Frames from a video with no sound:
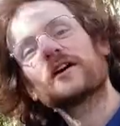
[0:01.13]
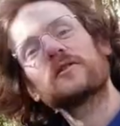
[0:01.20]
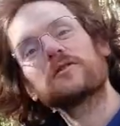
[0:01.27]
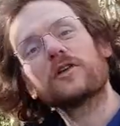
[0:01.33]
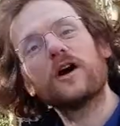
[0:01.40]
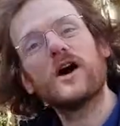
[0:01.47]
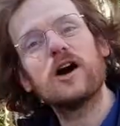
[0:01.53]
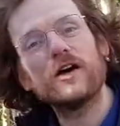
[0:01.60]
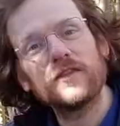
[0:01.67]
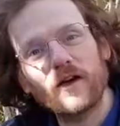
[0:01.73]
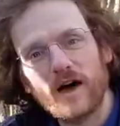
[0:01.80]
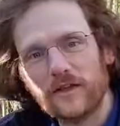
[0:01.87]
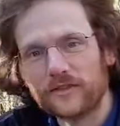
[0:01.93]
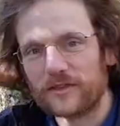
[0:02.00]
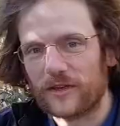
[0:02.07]
There was a herd and
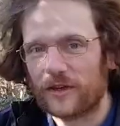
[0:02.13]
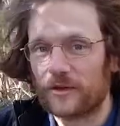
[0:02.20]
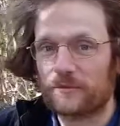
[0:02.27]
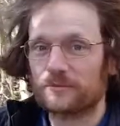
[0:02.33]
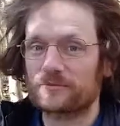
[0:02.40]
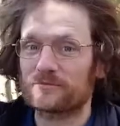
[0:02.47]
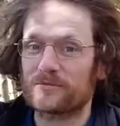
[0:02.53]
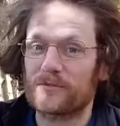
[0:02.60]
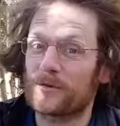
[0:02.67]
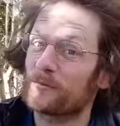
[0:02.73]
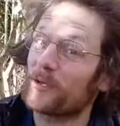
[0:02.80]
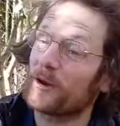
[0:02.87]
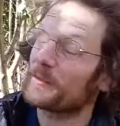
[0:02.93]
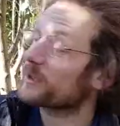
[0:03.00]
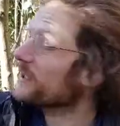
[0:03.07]
a hunter, some
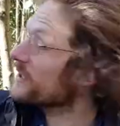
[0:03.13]
time